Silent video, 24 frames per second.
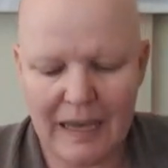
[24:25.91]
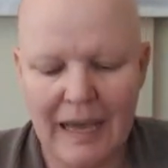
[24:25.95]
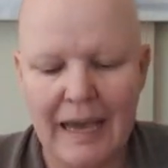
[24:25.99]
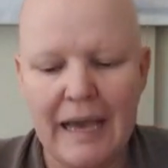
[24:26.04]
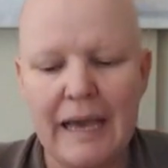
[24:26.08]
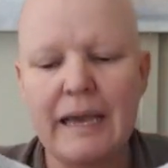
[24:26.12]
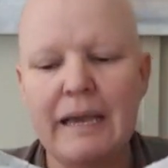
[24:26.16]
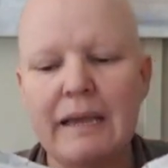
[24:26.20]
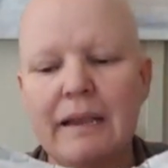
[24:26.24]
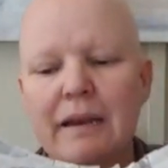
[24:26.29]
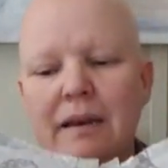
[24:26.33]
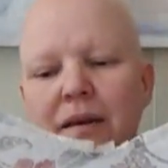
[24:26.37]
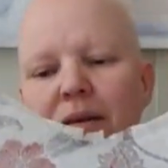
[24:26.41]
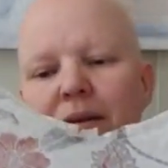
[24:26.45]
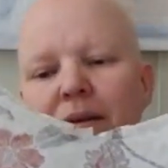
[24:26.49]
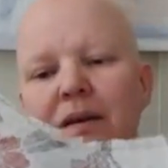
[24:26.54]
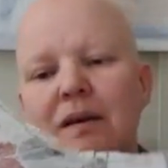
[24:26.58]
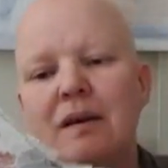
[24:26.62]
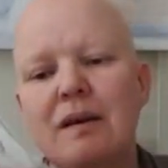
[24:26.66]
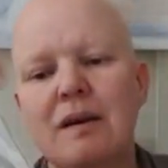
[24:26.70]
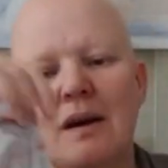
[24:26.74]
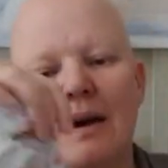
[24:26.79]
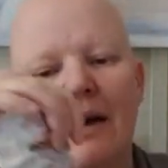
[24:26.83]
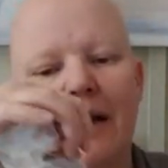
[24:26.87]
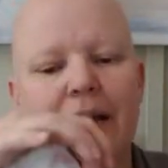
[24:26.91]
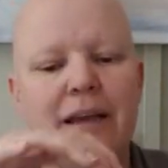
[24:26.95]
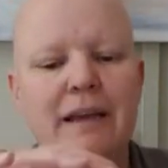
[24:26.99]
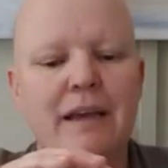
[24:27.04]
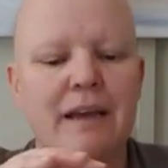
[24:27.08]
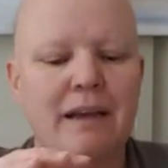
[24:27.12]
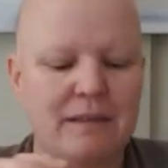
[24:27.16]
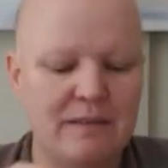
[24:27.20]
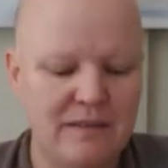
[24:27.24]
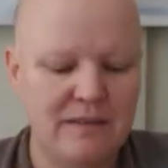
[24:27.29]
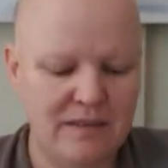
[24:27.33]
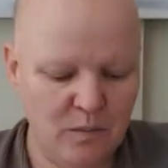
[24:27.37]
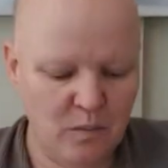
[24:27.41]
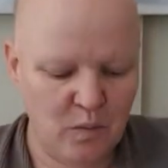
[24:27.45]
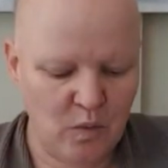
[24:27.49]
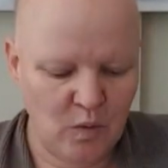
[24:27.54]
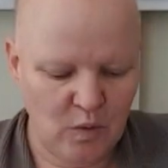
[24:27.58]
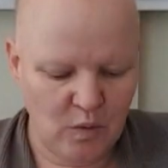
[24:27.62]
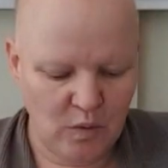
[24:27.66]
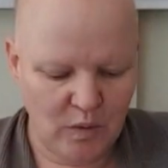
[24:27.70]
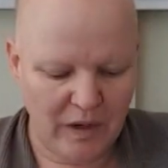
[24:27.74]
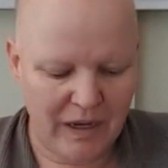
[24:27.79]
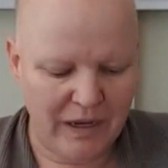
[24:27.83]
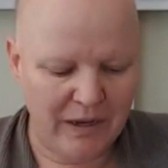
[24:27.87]
And I cut some
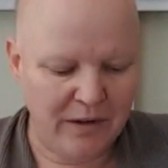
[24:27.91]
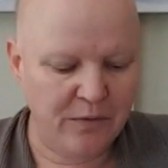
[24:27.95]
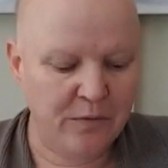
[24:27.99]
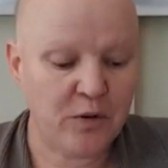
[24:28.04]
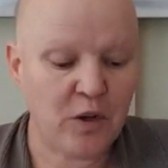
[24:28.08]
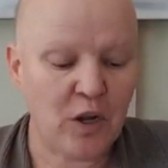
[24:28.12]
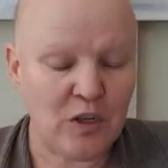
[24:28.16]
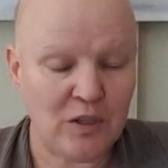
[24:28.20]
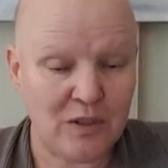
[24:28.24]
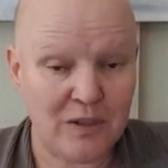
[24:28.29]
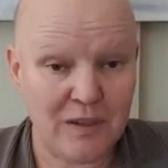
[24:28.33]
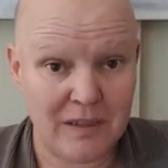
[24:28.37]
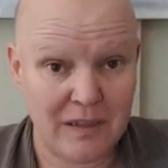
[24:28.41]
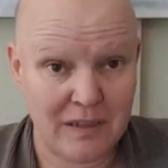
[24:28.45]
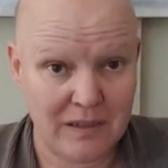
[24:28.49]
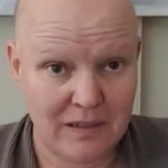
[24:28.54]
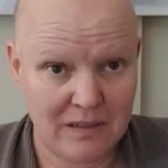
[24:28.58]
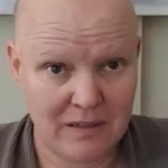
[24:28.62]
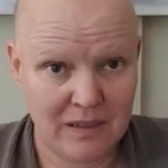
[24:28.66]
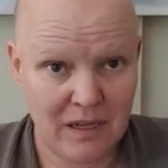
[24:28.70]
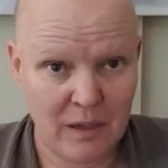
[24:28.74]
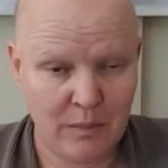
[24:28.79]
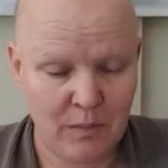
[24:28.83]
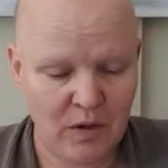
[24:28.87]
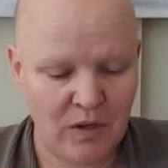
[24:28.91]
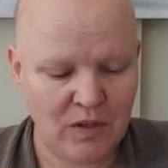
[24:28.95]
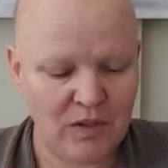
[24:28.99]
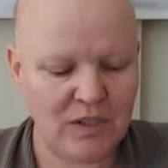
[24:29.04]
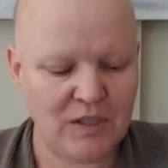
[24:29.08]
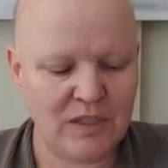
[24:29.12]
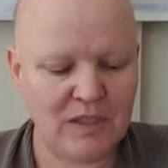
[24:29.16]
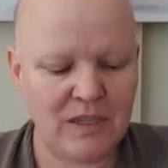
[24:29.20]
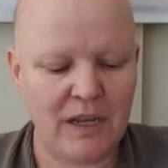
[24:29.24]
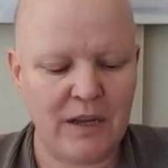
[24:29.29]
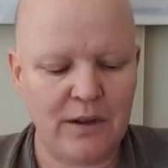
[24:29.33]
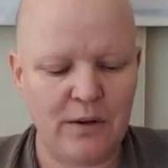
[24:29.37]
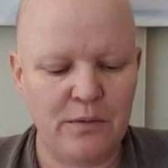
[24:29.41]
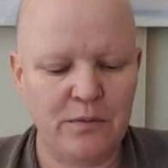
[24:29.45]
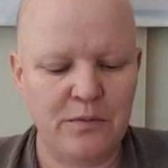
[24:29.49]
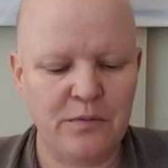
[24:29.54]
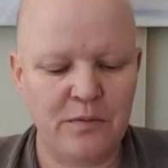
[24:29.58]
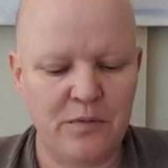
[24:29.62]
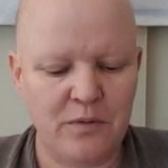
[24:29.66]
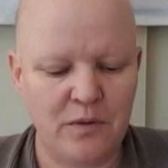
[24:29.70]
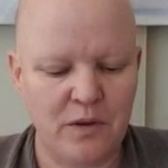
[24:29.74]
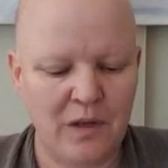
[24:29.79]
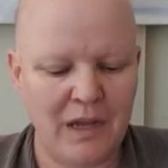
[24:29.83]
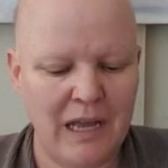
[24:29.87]
more out of cotton this time, not just out of
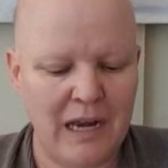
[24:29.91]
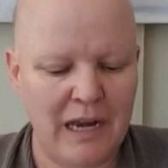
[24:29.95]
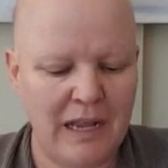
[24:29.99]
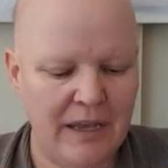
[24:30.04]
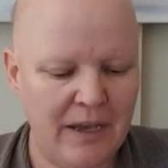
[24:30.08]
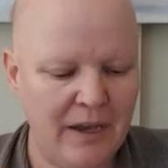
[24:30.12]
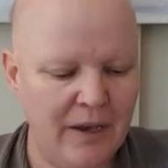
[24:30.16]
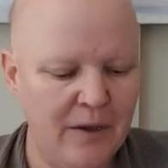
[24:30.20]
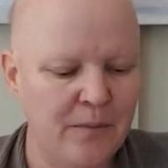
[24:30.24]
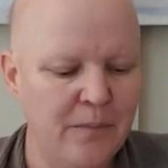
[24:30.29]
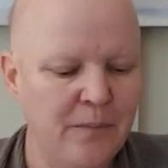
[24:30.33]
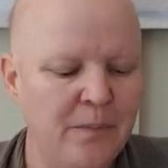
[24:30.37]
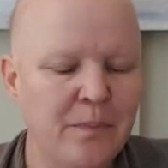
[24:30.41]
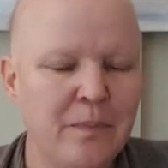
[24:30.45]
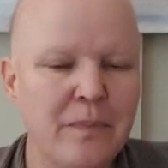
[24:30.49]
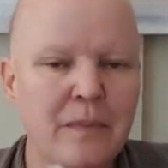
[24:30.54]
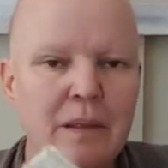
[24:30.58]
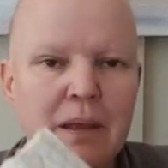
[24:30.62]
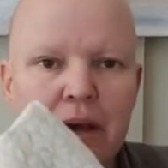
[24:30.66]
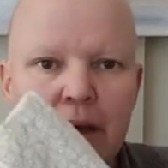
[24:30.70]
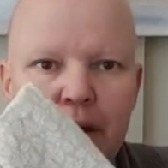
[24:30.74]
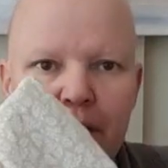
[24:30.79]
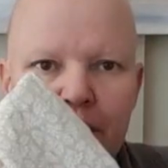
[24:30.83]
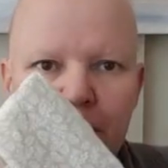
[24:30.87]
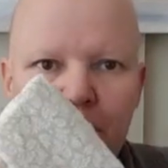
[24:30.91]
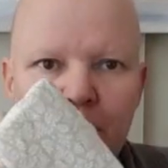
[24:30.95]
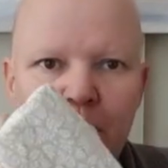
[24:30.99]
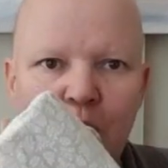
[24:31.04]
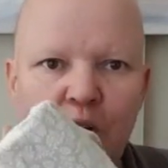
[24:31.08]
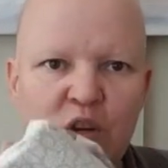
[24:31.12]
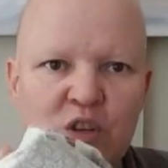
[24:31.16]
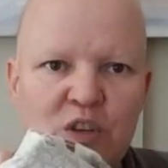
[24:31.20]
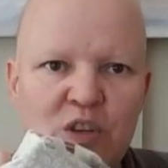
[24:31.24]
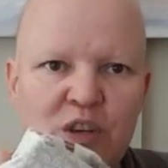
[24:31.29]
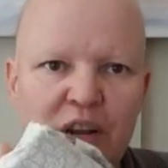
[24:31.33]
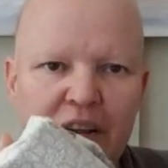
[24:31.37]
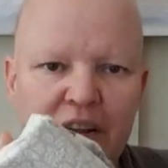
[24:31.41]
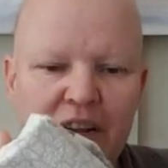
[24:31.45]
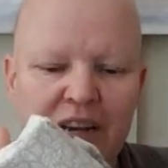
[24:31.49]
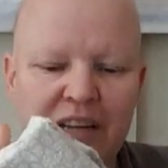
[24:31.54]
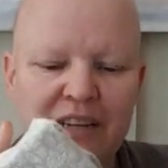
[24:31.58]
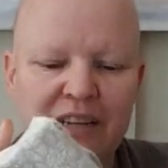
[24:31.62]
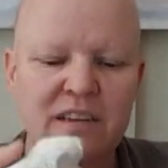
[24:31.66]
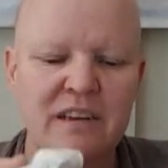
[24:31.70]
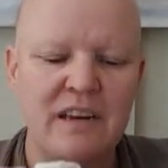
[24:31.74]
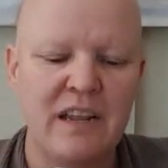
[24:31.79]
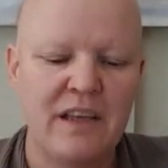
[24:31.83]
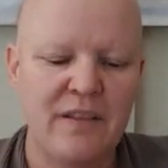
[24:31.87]
calico. Out of cotton, I
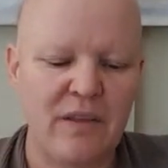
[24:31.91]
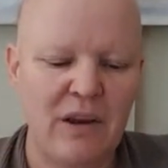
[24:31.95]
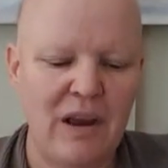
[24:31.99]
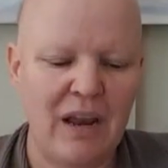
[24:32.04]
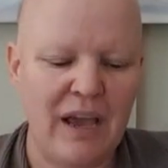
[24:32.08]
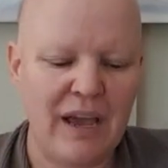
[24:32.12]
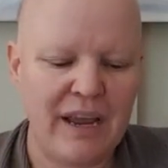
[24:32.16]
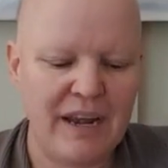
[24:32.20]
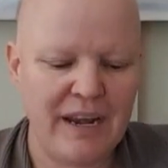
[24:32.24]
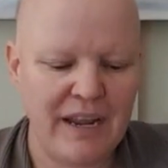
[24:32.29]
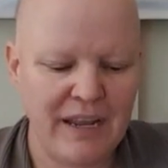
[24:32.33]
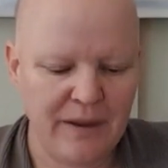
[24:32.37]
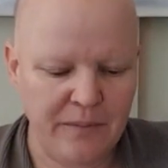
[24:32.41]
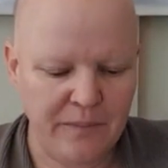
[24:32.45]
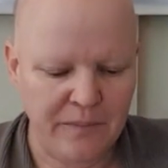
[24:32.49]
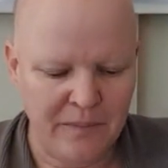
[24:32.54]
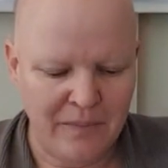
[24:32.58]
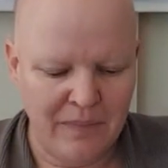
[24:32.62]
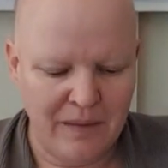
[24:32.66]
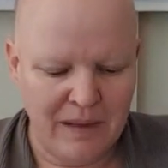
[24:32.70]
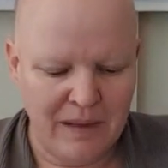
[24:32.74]
cut another lining.